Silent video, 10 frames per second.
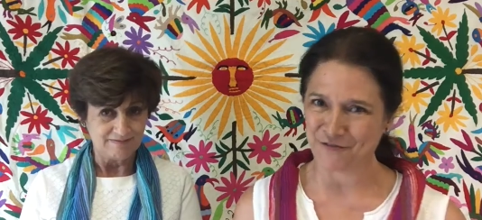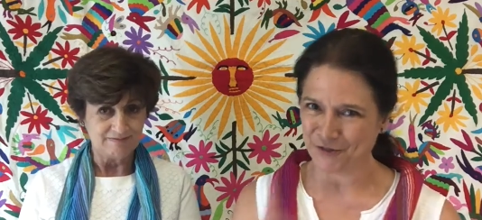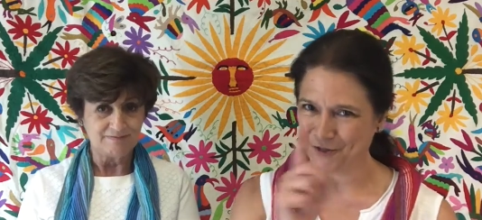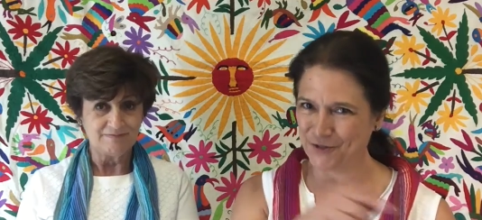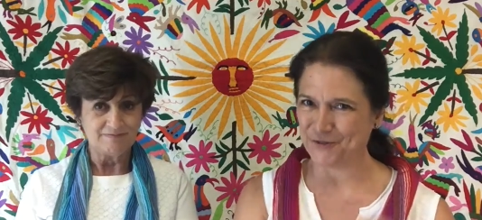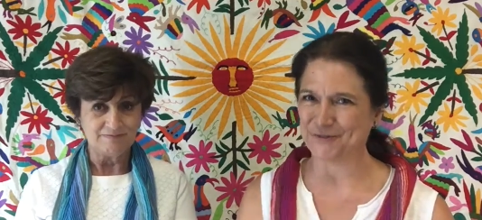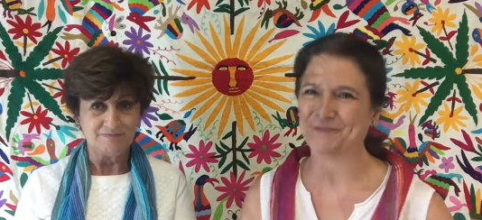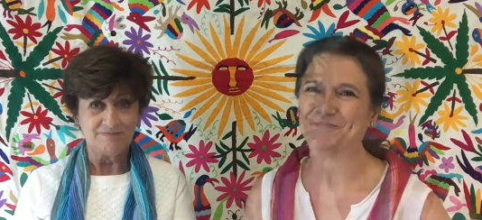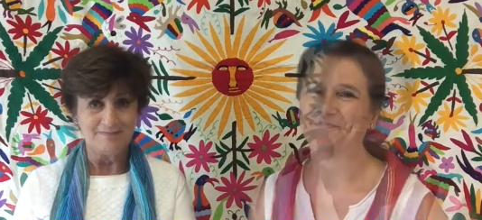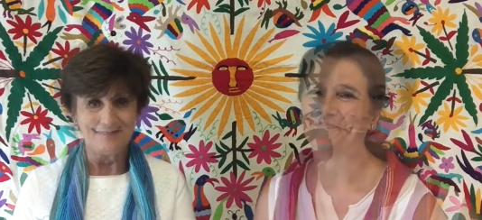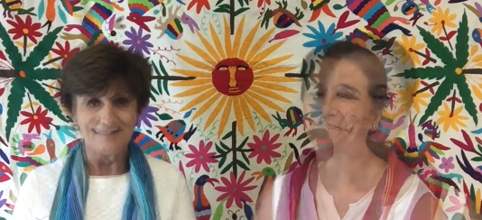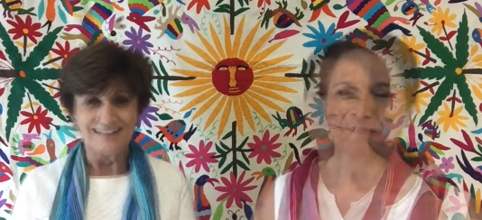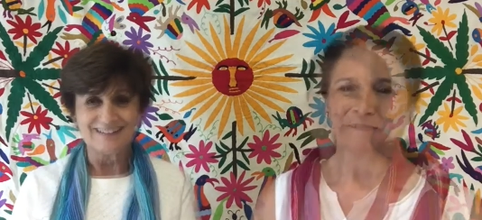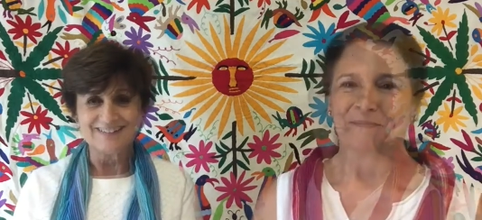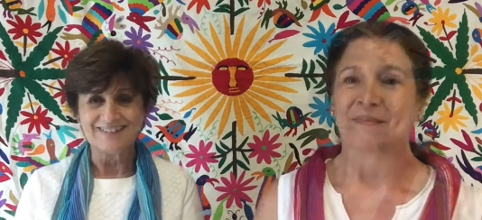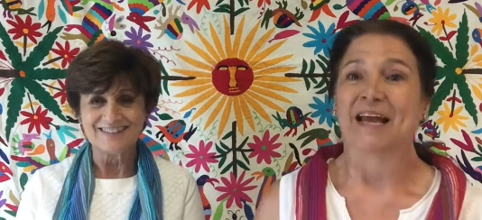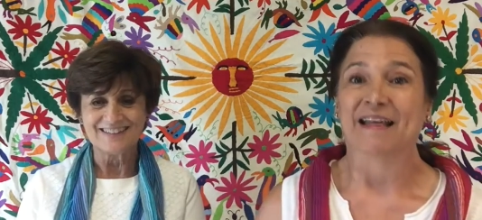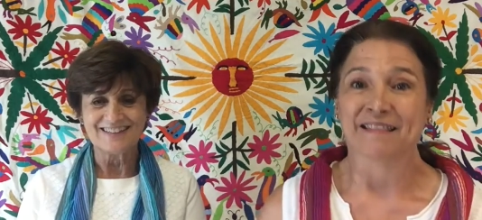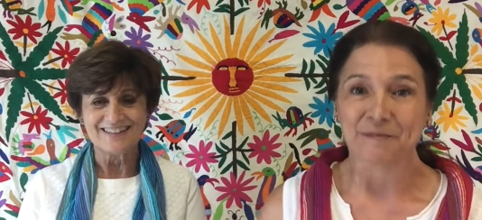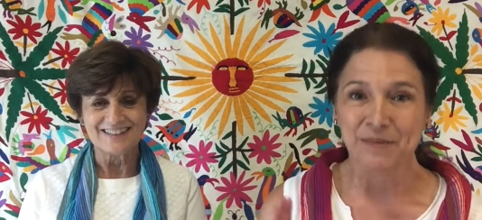Speaker 1: for you.
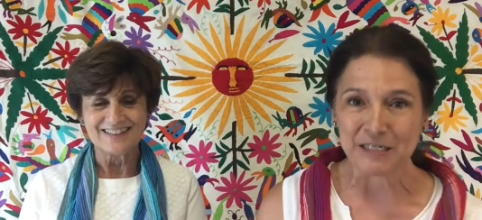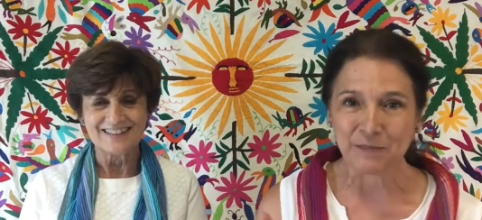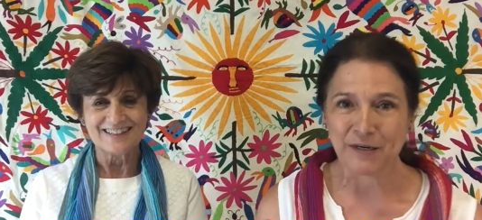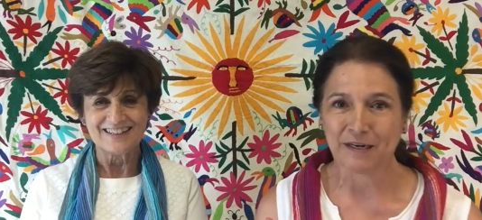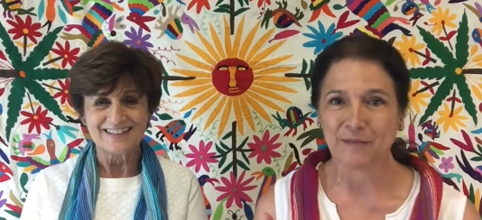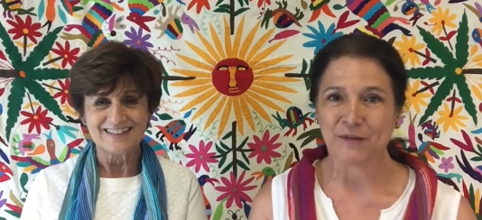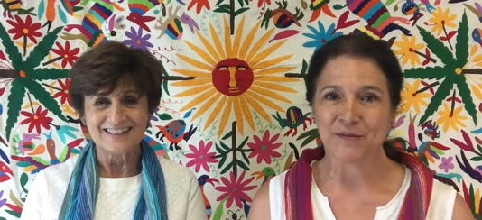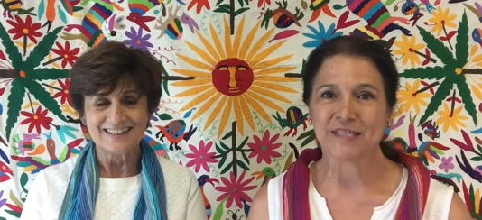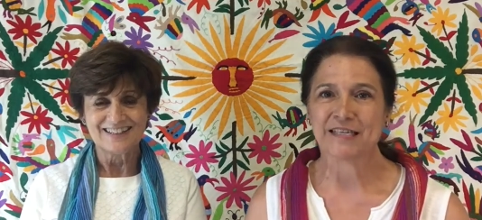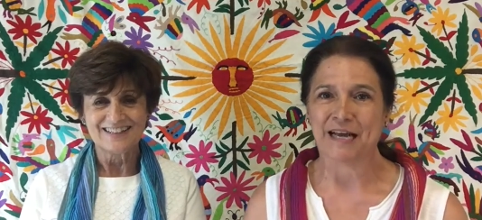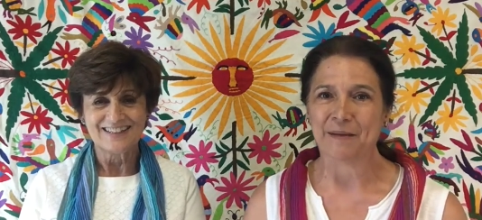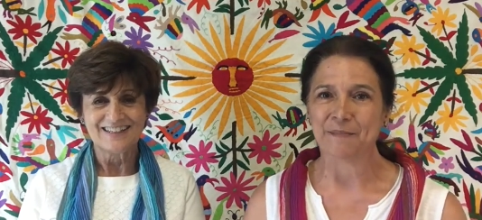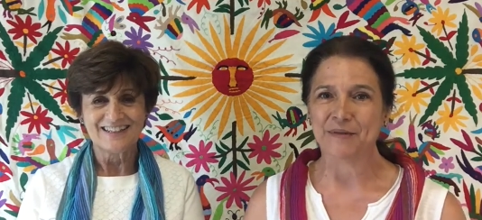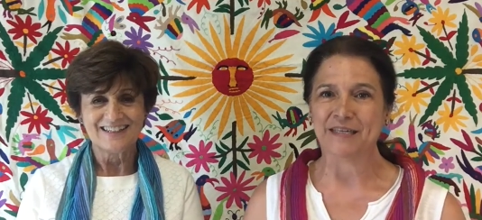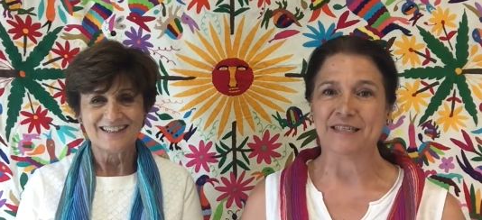And the best part about this camp